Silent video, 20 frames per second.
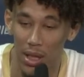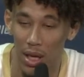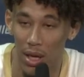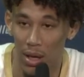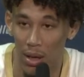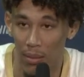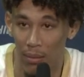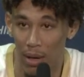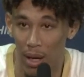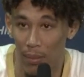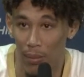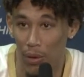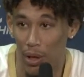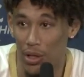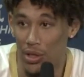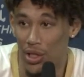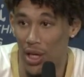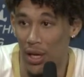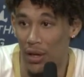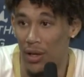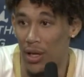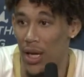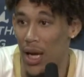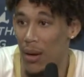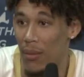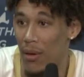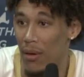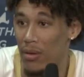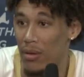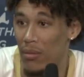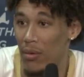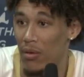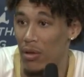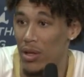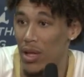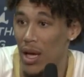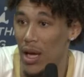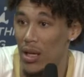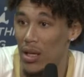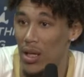My boy Jalen came up to me
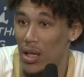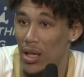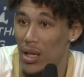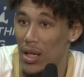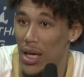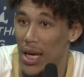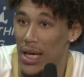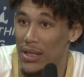with the idea,